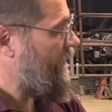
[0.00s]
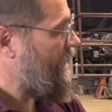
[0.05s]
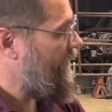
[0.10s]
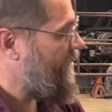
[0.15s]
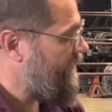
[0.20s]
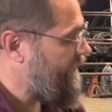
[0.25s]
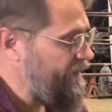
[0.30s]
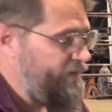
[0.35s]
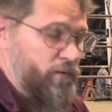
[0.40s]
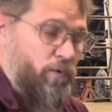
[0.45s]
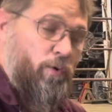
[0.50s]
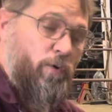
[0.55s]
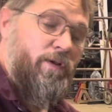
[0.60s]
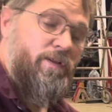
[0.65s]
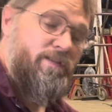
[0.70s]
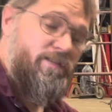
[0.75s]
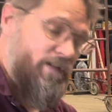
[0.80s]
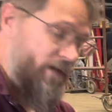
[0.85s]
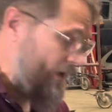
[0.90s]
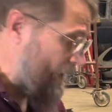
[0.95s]
the
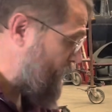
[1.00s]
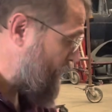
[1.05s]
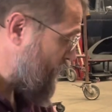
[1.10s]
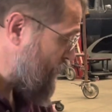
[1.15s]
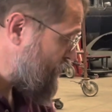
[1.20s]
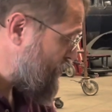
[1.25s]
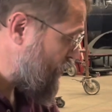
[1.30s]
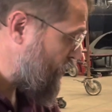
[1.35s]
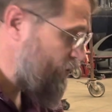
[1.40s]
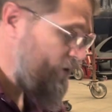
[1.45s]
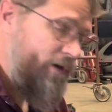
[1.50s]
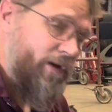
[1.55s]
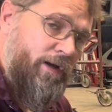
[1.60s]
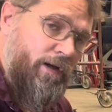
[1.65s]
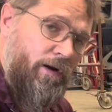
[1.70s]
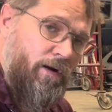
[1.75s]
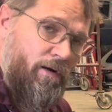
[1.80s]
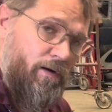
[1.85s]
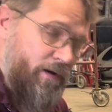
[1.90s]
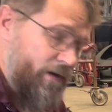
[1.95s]
difficulties, like I'm going to show you
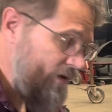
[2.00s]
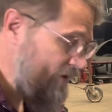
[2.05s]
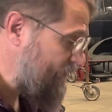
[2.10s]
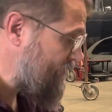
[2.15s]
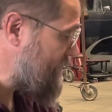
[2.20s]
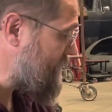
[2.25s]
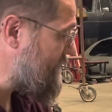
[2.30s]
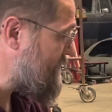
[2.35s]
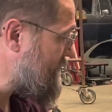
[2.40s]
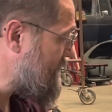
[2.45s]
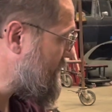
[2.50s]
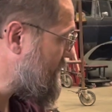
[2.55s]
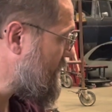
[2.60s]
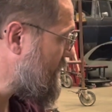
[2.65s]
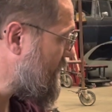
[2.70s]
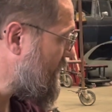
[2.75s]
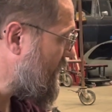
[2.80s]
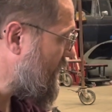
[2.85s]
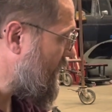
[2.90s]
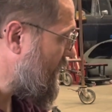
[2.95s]
here, is
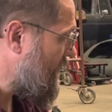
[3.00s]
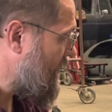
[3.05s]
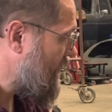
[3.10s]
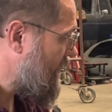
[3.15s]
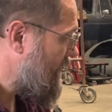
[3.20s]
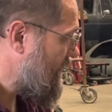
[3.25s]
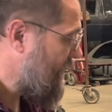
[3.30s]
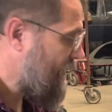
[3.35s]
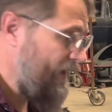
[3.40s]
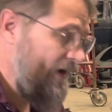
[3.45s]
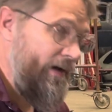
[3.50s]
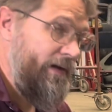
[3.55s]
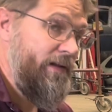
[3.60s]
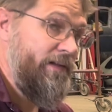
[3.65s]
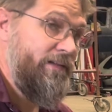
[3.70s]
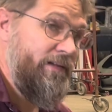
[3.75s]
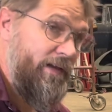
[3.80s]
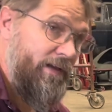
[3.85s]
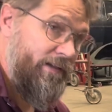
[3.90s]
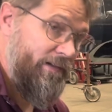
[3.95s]
the kind of
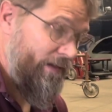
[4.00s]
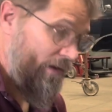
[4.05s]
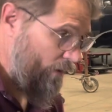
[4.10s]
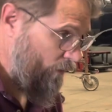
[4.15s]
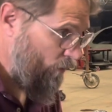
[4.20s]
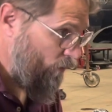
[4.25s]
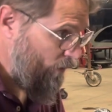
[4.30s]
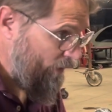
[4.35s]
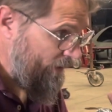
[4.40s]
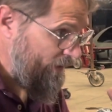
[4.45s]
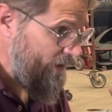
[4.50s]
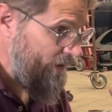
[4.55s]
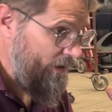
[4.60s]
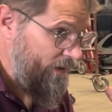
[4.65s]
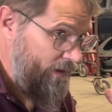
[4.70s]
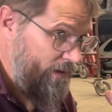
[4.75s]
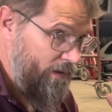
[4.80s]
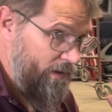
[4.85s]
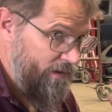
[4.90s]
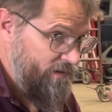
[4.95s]
thing that
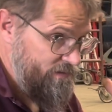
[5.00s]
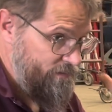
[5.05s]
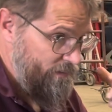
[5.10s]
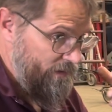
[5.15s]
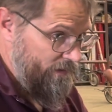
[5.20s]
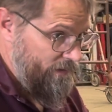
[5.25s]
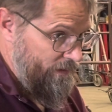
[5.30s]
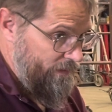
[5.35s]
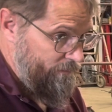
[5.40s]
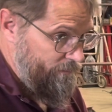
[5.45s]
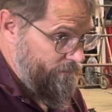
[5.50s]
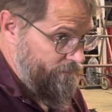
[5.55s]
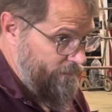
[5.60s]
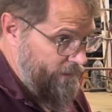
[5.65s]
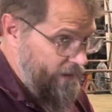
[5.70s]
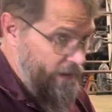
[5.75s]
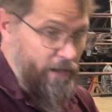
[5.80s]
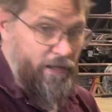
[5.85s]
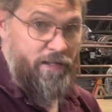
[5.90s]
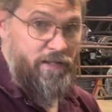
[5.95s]
we as
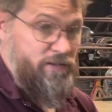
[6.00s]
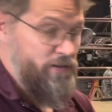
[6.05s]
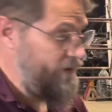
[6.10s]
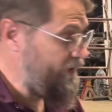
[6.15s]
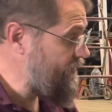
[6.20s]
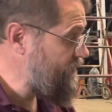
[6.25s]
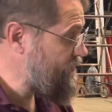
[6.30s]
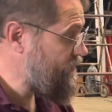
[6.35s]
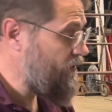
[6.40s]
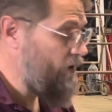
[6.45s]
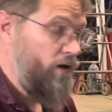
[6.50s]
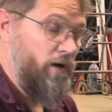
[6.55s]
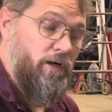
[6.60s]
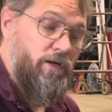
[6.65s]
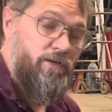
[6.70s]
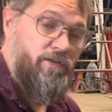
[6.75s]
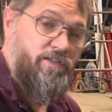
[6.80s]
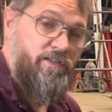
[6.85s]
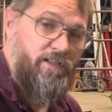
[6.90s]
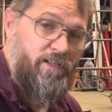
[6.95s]
mechanics on these
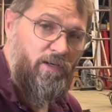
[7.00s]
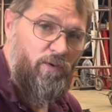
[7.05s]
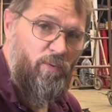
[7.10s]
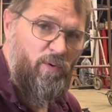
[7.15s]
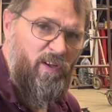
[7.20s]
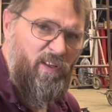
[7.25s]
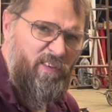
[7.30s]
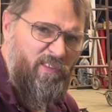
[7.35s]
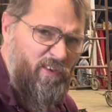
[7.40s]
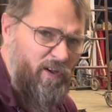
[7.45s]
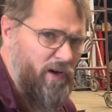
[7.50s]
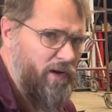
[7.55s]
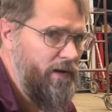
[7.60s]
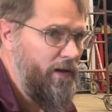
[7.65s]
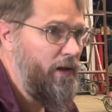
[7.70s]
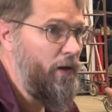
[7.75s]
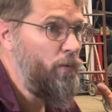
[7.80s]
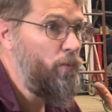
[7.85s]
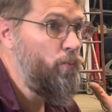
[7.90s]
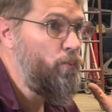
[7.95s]
cars deal with on
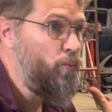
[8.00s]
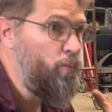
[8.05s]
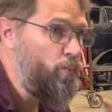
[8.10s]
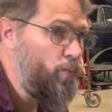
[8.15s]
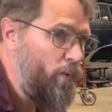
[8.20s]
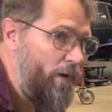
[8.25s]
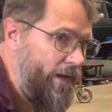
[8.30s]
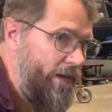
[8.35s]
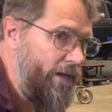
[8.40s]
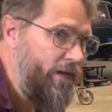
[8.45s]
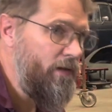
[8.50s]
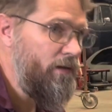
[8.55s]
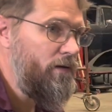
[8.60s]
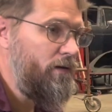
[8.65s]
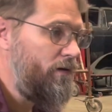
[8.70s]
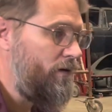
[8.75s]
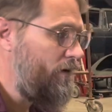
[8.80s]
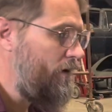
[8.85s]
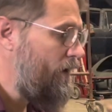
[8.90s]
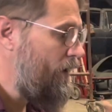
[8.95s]
a
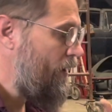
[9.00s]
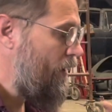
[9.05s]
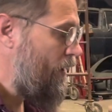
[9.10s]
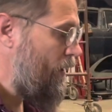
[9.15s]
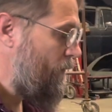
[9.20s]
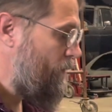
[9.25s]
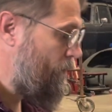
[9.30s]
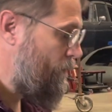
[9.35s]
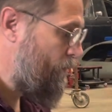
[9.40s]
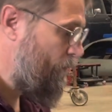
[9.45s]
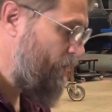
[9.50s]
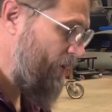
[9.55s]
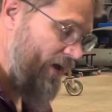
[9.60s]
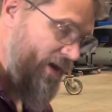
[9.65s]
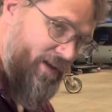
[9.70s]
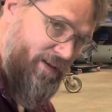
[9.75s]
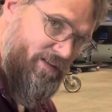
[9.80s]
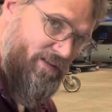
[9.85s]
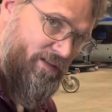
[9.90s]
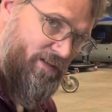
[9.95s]
regular
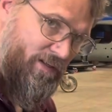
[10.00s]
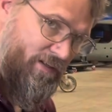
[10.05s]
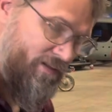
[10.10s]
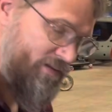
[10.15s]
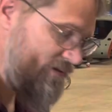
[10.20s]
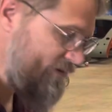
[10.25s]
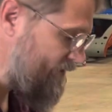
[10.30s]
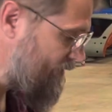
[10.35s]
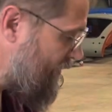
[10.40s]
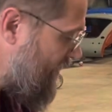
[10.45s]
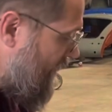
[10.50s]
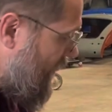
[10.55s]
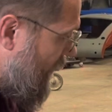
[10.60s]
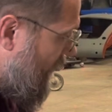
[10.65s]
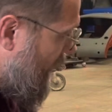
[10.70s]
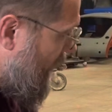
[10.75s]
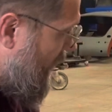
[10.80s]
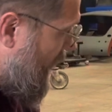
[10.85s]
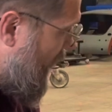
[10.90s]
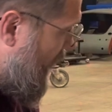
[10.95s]
basis.
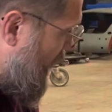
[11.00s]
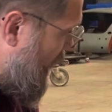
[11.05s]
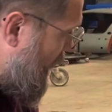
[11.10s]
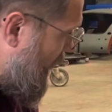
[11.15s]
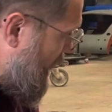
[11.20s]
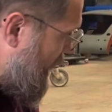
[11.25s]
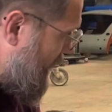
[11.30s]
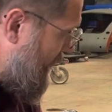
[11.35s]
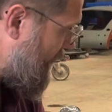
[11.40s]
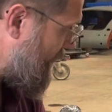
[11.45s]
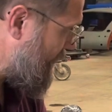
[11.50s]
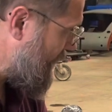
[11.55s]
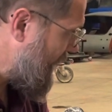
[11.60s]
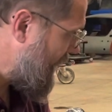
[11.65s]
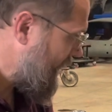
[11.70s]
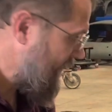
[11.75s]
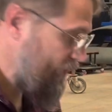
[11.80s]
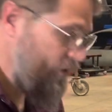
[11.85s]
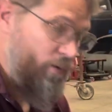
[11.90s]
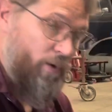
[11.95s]

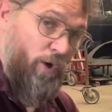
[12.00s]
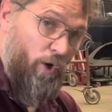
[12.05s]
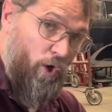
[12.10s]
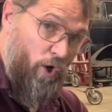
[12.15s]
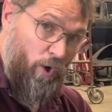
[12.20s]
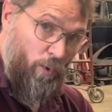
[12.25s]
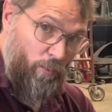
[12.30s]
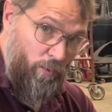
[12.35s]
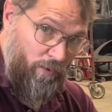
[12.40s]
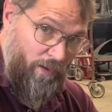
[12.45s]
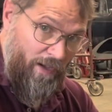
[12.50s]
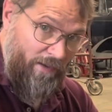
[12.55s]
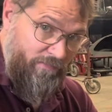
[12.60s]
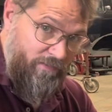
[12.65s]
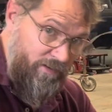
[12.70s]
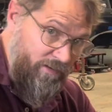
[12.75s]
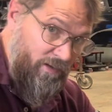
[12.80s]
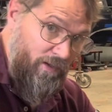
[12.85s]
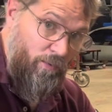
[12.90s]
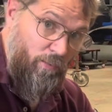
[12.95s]
And you at home will have
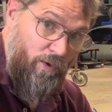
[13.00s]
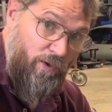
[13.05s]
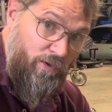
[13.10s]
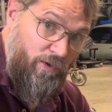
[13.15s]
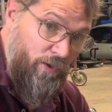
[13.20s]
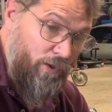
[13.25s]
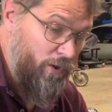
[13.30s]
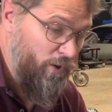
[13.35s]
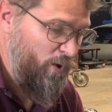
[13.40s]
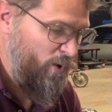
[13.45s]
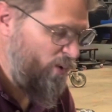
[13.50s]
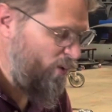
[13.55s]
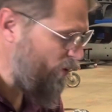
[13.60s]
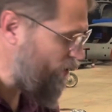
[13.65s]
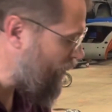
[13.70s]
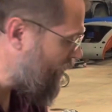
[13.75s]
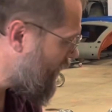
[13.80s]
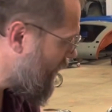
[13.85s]
to deal with too.